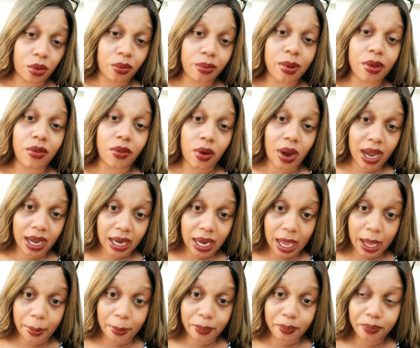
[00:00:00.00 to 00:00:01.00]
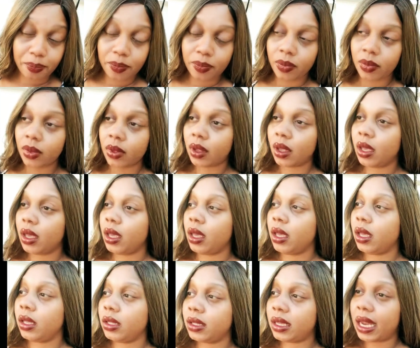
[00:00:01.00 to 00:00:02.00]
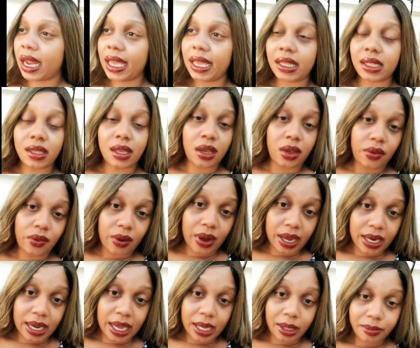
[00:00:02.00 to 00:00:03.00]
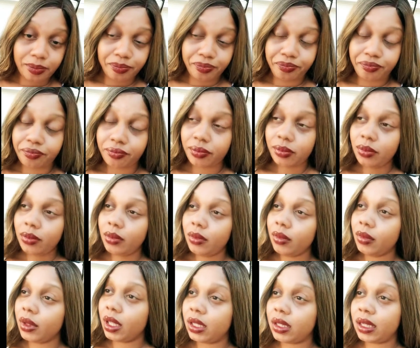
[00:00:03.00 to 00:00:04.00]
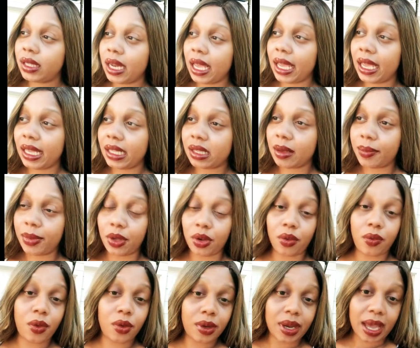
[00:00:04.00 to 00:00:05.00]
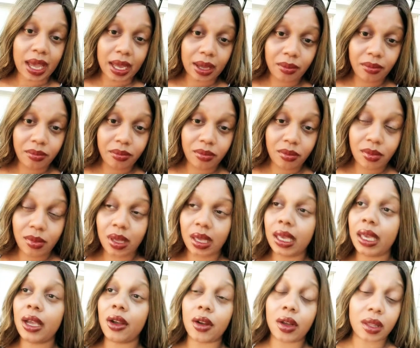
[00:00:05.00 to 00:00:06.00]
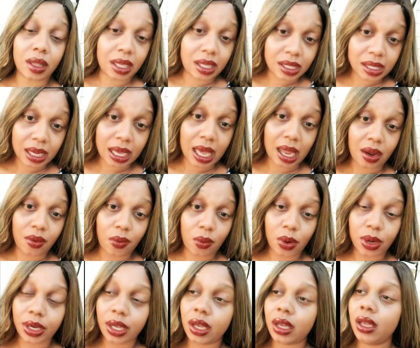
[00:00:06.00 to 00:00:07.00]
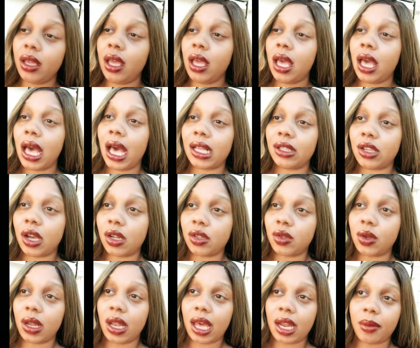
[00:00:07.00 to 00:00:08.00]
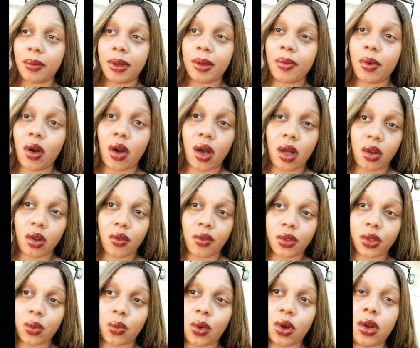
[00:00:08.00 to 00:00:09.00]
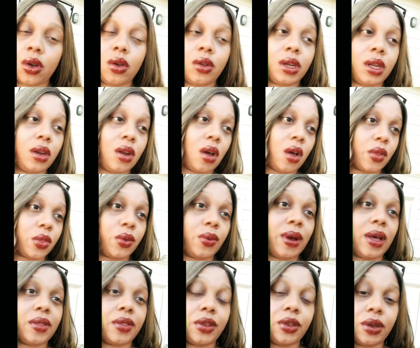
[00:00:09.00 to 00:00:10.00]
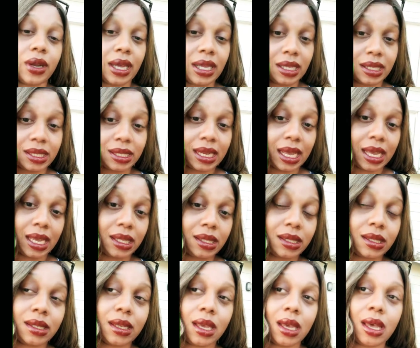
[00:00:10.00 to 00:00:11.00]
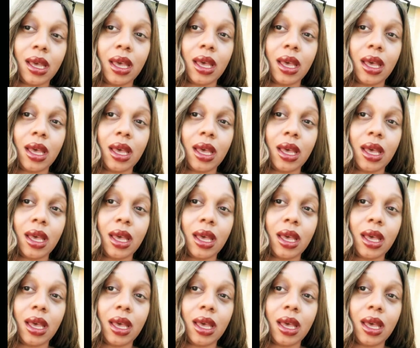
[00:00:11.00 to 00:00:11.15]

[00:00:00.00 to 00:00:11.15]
Movement Friday. Today is Good Friday. Today is a beautiful day here, at least in California. I talk to a lot of people all over the world and all throughout the United States.